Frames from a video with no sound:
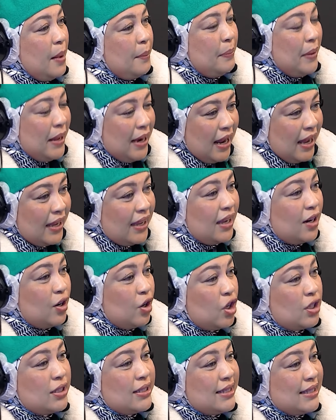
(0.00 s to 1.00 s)
but I
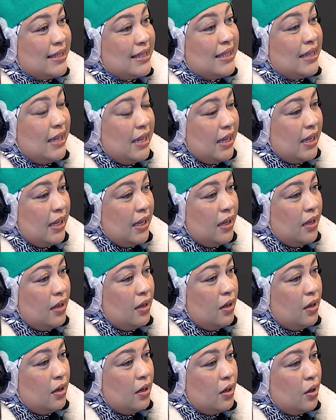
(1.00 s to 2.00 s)
cannot
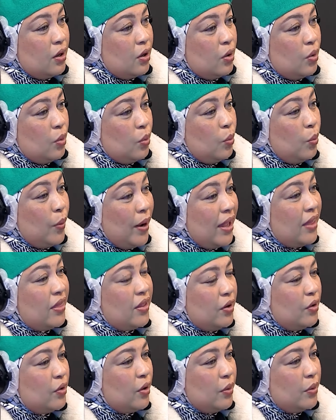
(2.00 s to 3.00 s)
see where
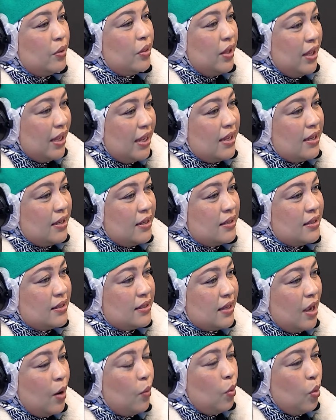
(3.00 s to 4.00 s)
the growth
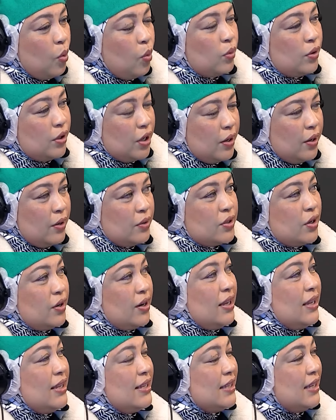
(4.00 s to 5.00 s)
is.
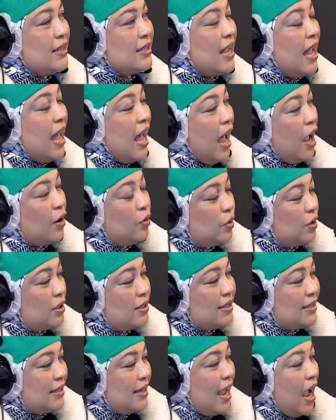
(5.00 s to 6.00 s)
Sorry. He says, I
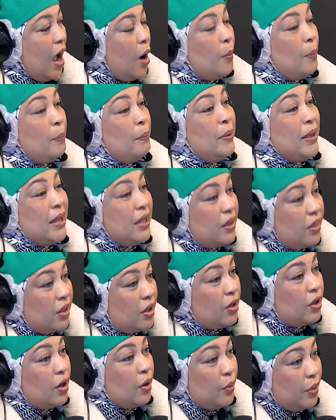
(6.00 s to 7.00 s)
couldn't see how big. The
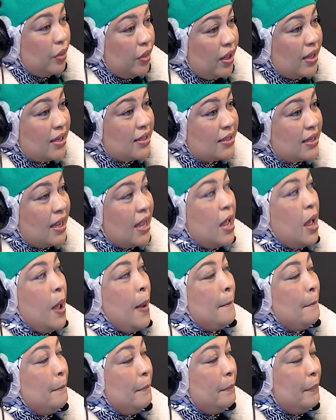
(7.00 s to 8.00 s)
growth is,
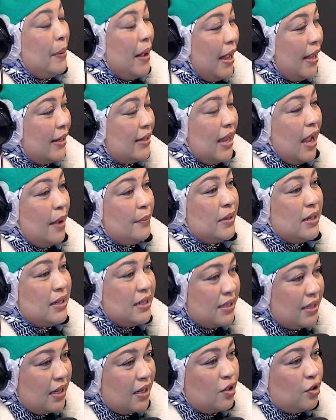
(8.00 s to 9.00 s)
but I'm going to
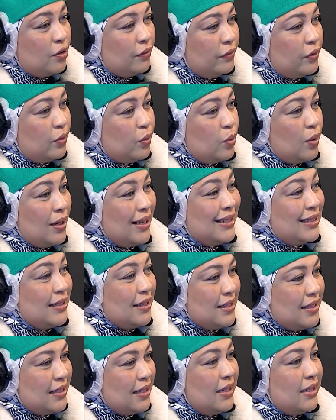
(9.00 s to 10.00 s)
send you for a
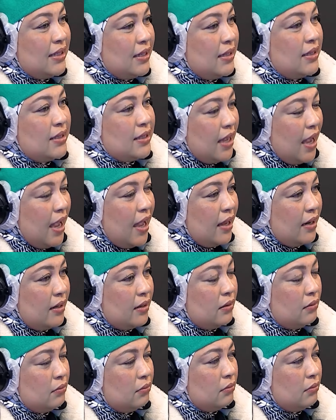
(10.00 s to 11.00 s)
CT scan.